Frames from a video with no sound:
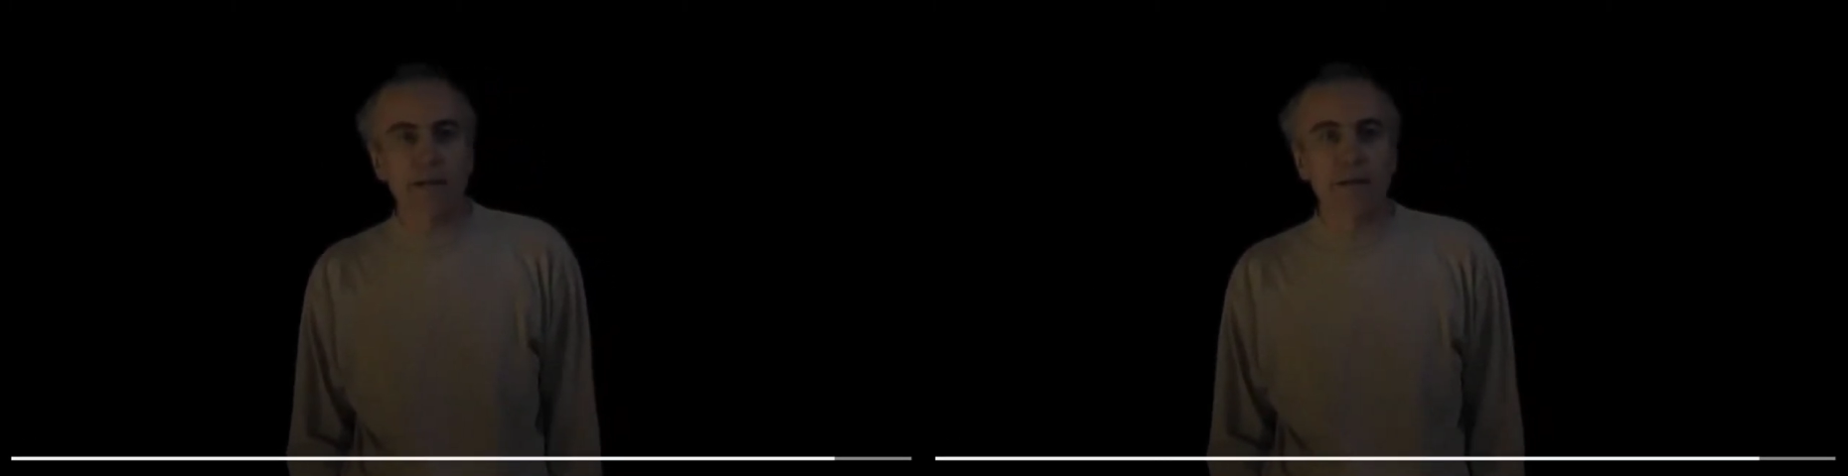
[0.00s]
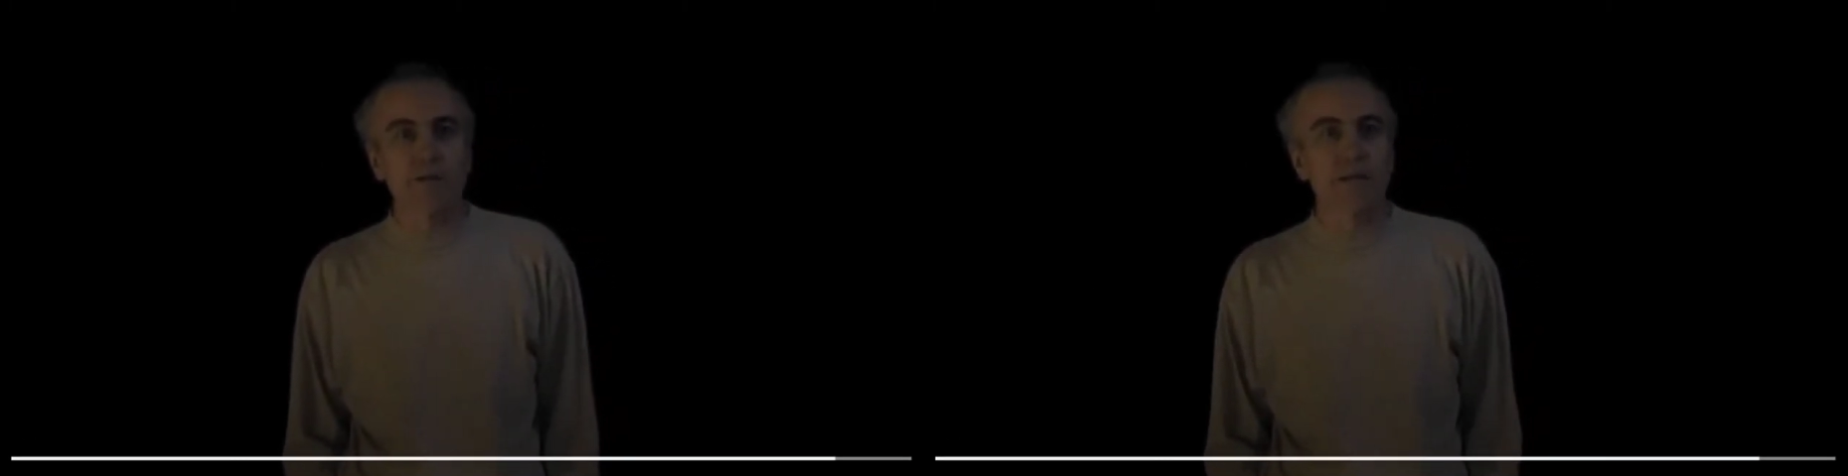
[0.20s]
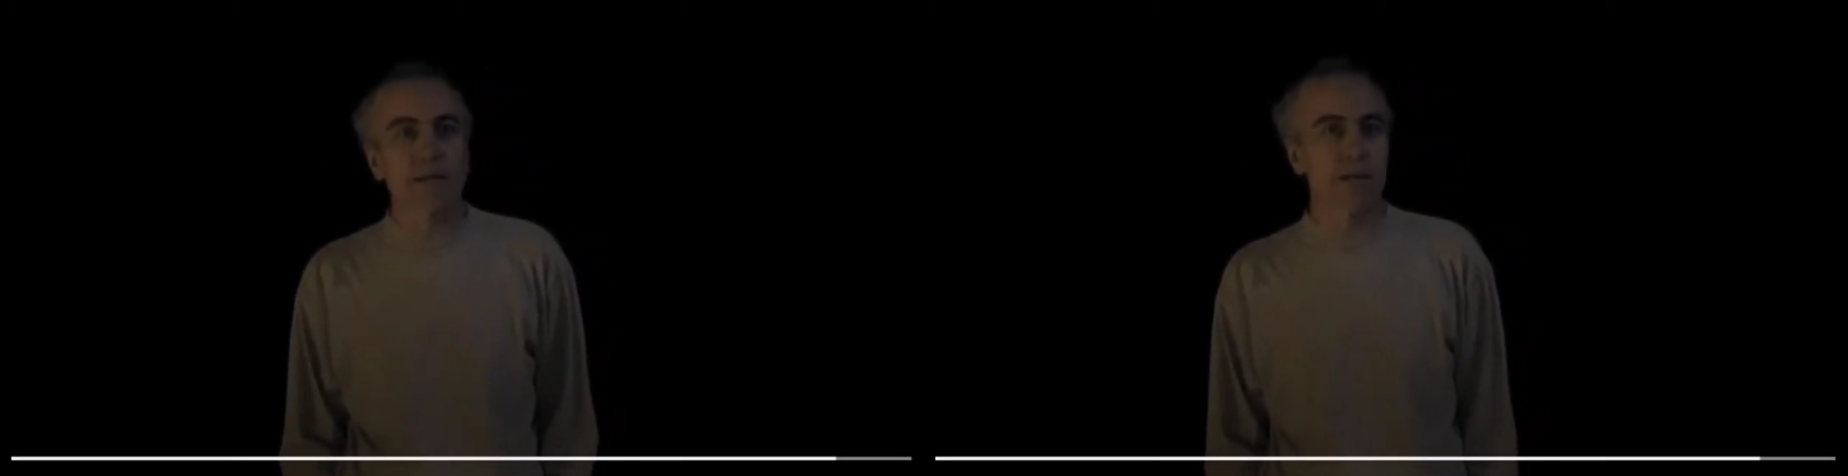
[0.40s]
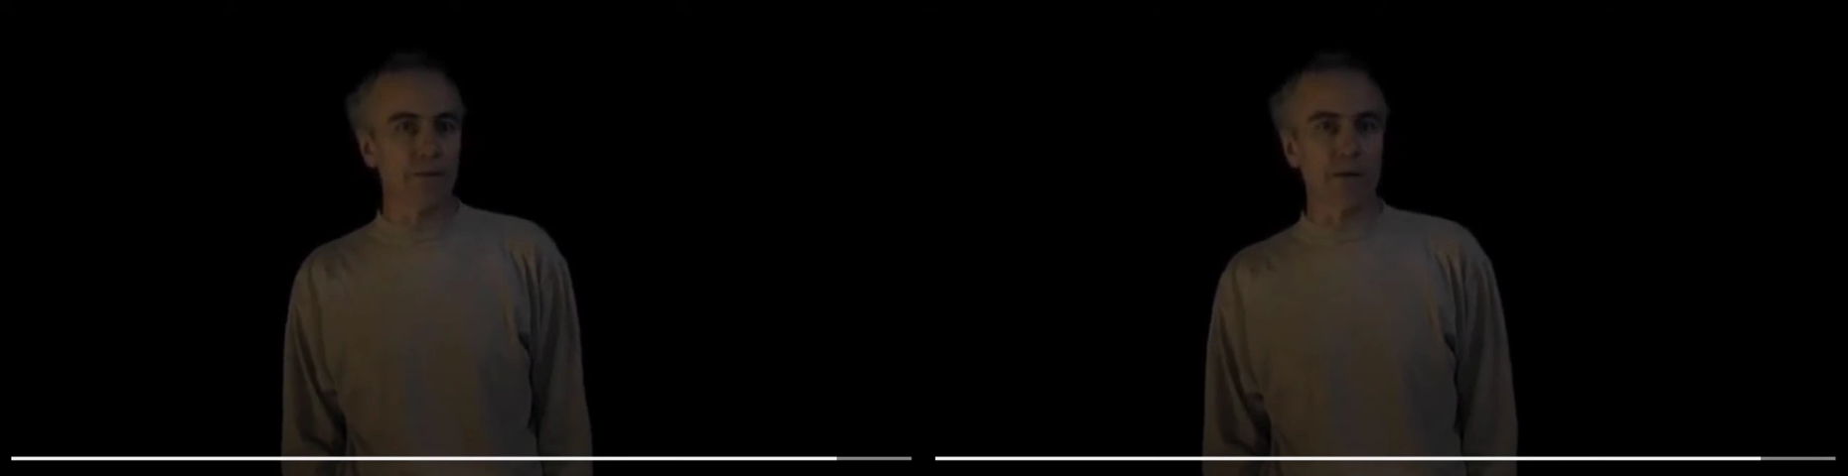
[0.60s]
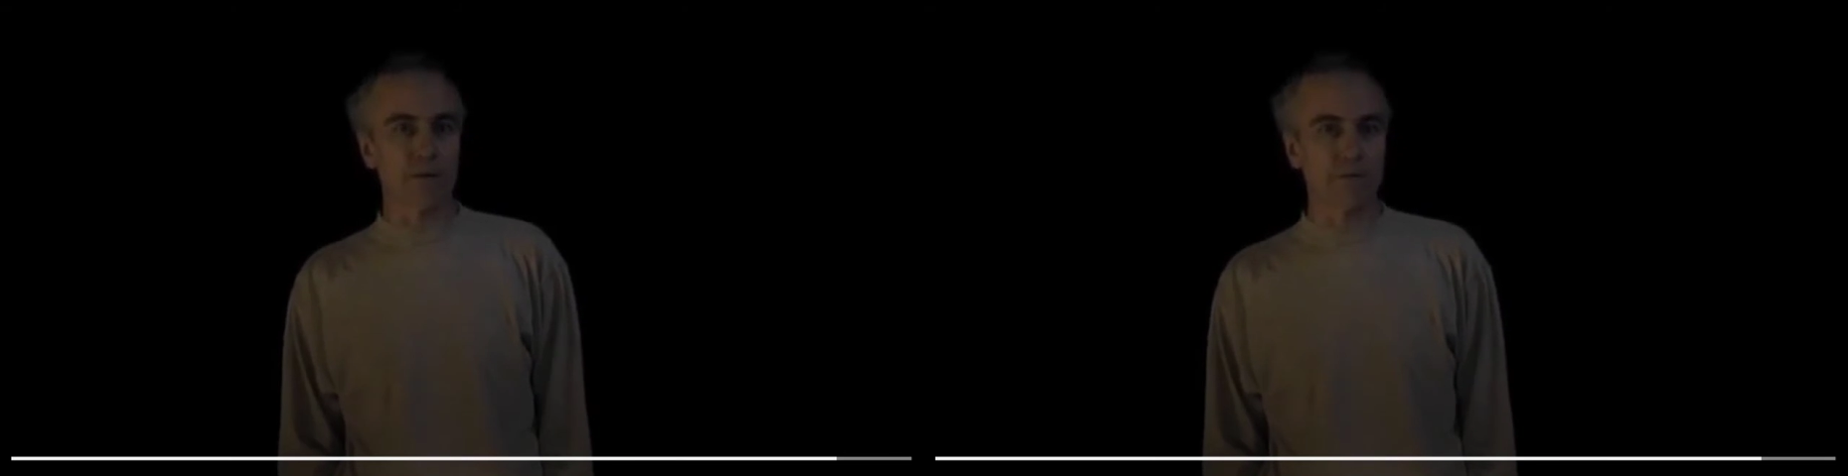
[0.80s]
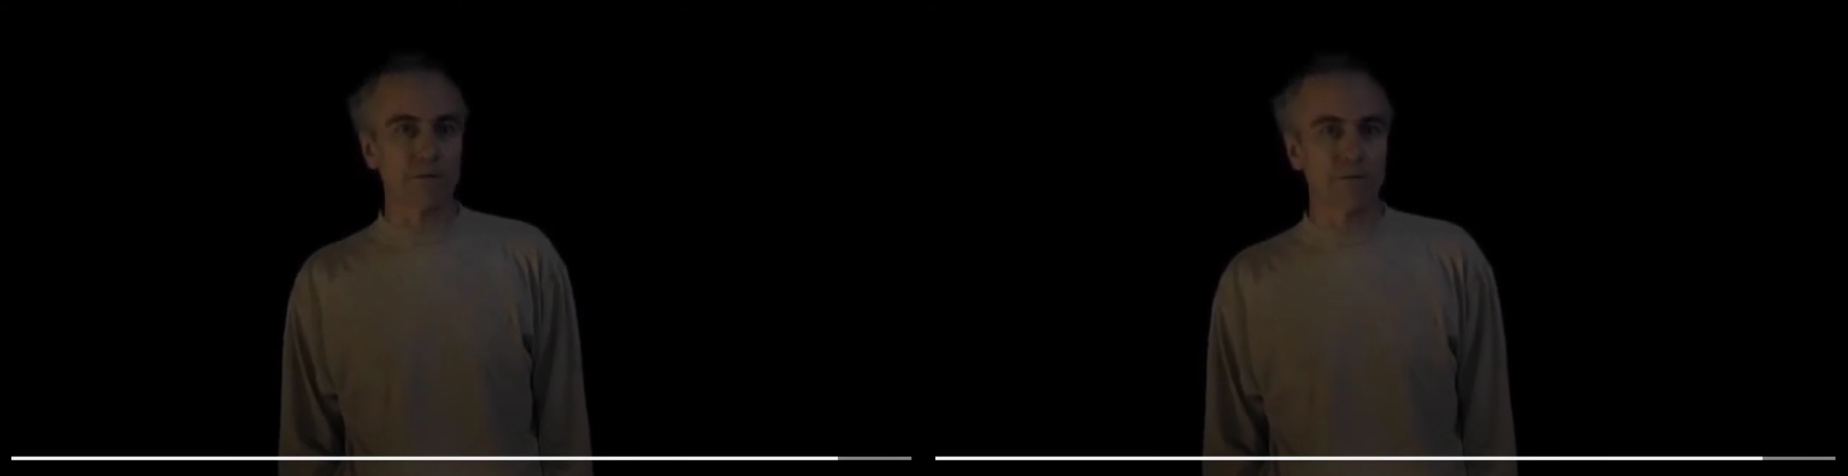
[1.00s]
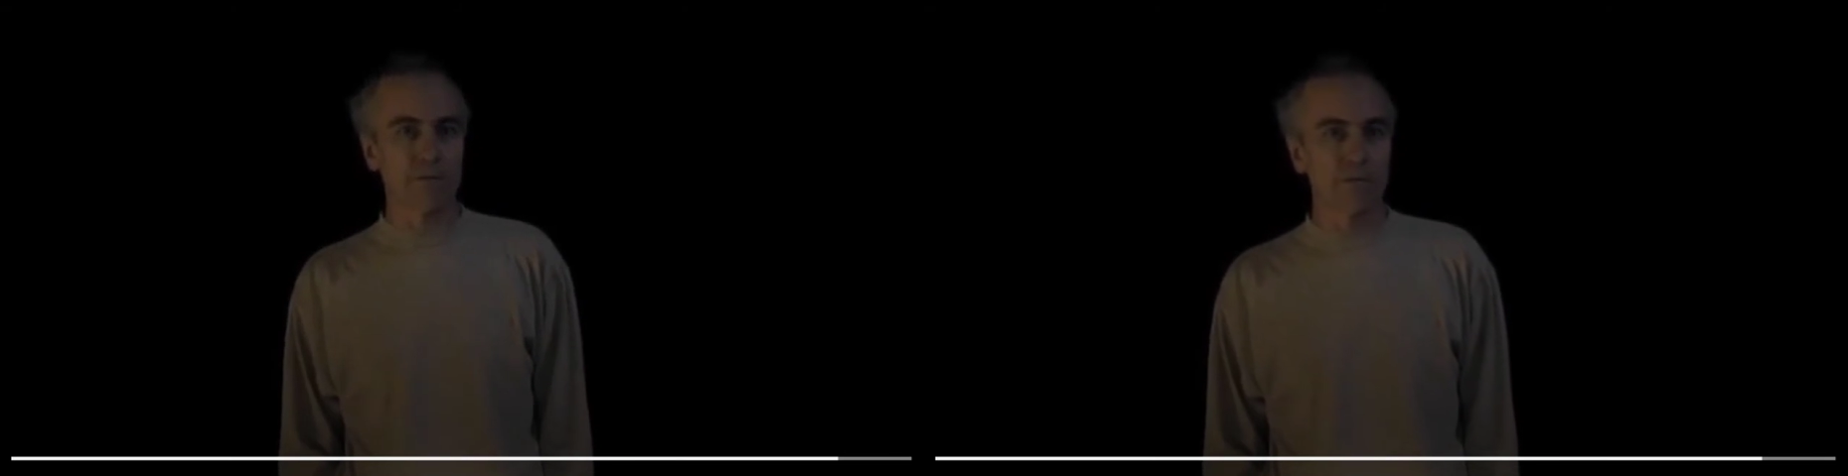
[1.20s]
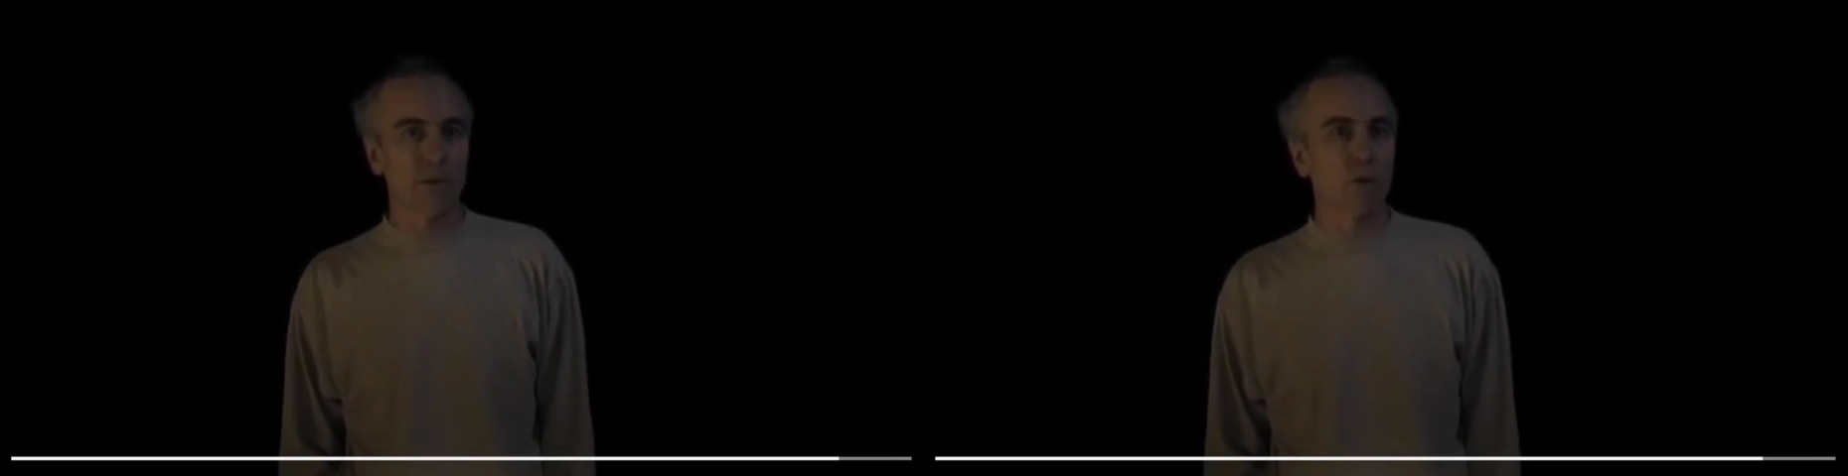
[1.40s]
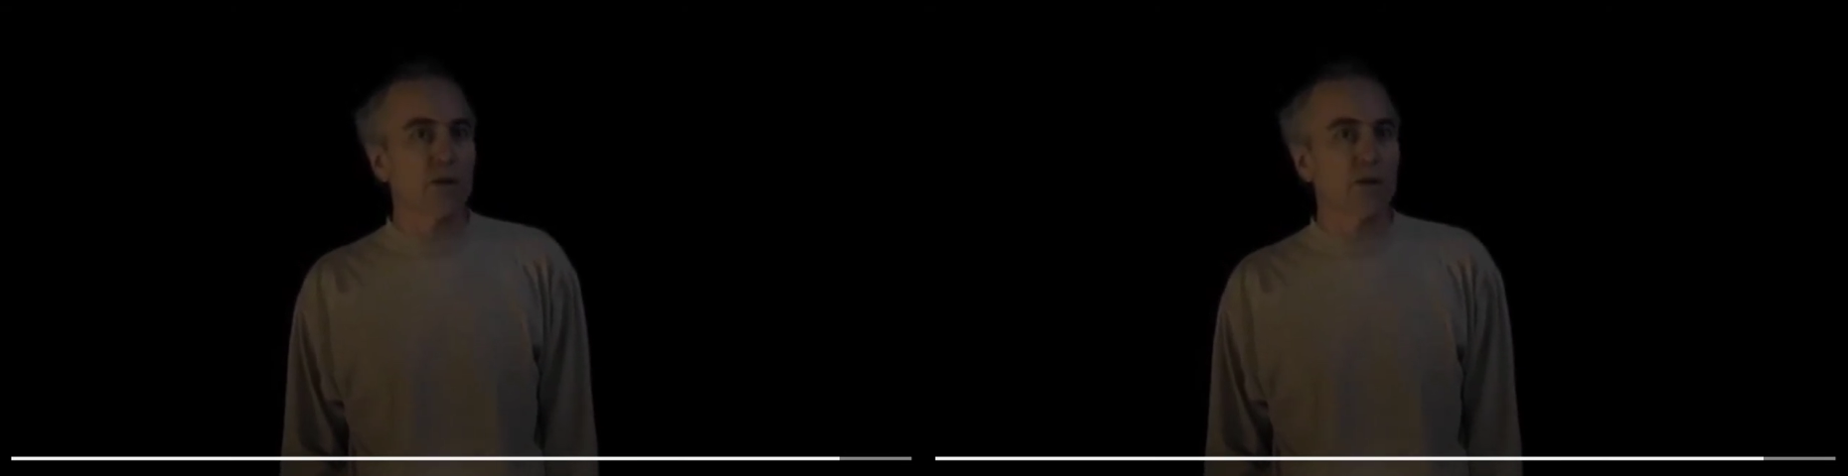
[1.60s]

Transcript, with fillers: those give you and